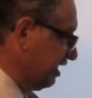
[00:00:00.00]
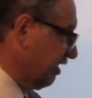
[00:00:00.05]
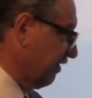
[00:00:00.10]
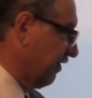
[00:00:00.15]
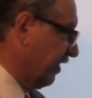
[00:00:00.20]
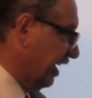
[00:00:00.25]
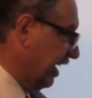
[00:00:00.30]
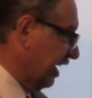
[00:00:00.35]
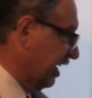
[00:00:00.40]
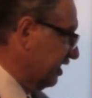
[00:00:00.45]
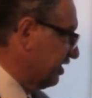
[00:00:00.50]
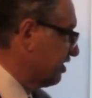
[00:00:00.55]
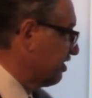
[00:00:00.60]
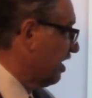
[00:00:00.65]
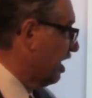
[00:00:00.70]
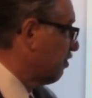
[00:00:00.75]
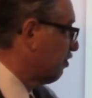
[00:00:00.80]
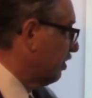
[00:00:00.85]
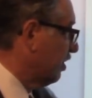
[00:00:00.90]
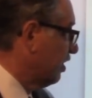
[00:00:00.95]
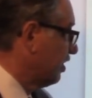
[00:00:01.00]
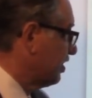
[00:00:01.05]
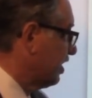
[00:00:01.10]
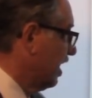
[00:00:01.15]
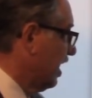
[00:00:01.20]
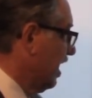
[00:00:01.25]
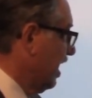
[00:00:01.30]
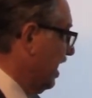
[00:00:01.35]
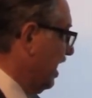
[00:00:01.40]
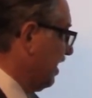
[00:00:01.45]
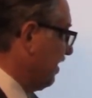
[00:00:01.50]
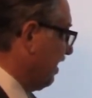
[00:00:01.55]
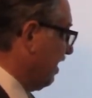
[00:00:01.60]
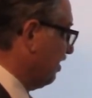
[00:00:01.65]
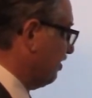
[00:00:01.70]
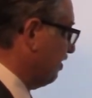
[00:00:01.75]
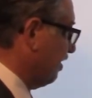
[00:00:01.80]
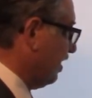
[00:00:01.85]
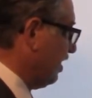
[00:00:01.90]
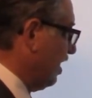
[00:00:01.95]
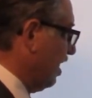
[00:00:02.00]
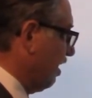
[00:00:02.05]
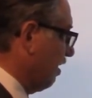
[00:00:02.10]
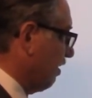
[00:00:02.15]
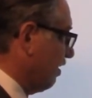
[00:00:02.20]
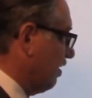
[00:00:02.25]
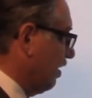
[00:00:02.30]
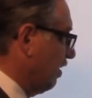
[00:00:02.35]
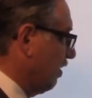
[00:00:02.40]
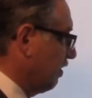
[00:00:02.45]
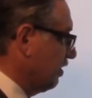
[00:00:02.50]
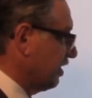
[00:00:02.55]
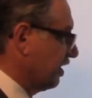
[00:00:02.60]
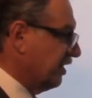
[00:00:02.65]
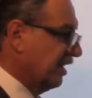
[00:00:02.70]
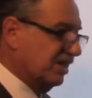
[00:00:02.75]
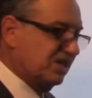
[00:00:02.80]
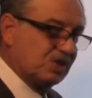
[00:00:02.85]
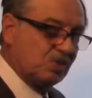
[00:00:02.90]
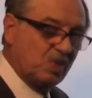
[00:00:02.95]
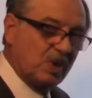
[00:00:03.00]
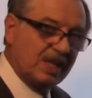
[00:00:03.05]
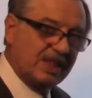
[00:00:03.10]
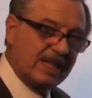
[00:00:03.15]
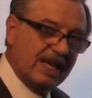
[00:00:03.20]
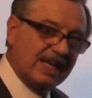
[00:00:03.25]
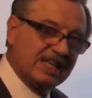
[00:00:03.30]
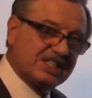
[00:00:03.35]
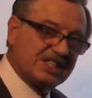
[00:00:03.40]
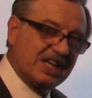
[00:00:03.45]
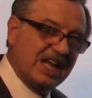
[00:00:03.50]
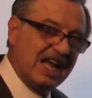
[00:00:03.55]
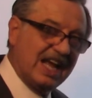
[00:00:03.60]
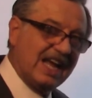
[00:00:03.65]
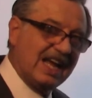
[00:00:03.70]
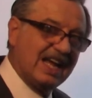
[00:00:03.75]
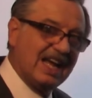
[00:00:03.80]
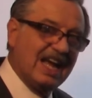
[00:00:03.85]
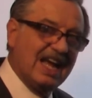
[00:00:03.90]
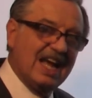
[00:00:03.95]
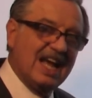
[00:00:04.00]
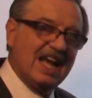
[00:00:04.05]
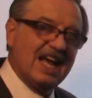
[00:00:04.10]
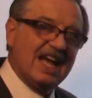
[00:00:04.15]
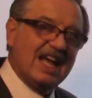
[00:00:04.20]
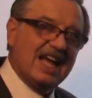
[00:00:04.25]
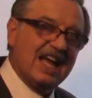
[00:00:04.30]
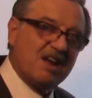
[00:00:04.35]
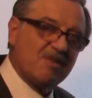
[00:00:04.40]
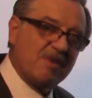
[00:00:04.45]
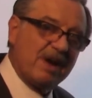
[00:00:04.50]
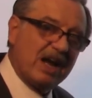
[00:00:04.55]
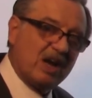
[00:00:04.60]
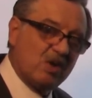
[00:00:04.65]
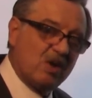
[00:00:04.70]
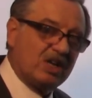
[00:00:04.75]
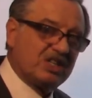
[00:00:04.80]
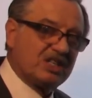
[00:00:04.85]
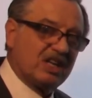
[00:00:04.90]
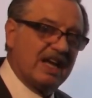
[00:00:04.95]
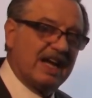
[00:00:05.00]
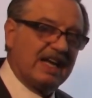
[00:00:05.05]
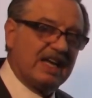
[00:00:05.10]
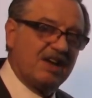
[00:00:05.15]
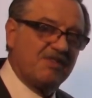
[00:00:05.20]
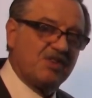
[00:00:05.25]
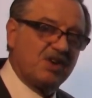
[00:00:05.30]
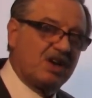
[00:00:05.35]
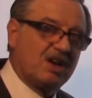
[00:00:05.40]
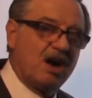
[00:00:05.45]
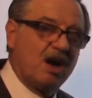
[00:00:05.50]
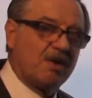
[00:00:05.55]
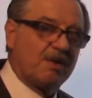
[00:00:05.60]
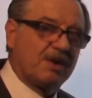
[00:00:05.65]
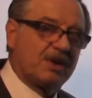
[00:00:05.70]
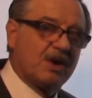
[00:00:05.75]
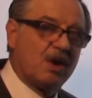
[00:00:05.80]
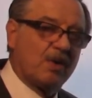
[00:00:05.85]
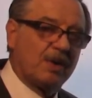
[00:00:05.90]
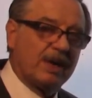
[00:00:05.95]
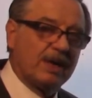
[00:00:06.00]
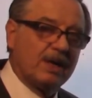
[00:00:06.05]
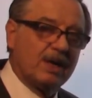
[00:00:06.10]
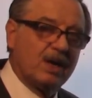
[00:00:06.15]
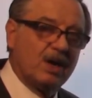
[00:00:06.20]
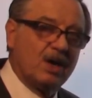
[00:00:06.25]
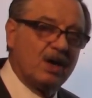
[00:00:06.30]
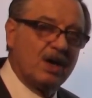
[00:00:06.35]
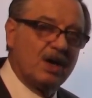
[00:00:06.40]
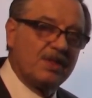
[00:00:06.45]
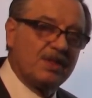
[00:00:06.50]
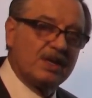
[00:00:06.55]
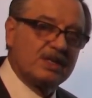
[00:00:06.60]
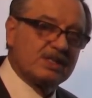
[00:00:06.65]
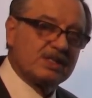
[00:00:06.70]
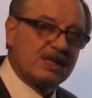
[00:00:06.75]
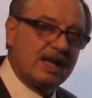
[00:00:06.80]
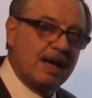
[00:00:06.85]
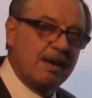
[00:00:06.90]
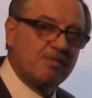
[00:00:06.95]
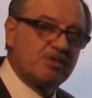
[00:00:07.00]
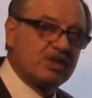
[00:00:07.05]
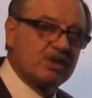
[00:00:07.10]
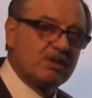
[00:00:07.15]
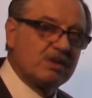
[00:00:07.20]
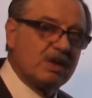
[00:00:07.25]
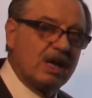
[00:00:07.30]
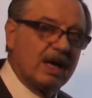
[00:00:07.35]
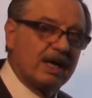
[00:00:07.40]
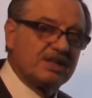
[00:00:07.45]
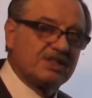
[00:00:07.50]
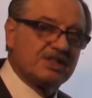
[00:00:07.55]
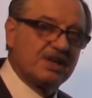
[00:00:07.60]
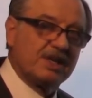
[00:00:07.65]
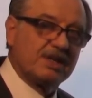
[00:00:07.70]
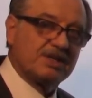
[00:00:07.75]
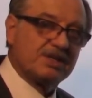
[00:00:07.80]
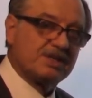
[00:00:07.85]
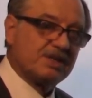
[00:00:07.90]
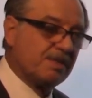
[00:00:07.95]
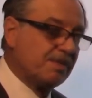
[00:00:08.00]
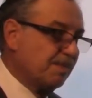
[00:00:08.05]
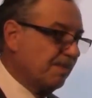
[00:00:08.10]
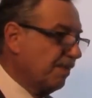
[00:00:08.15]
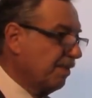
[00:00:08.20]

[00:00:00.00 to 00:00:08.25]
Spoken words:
Leviticus, and Numbers. These are the color codes, and this is what they say it really looks like if you color code it. This is absolute nonsense.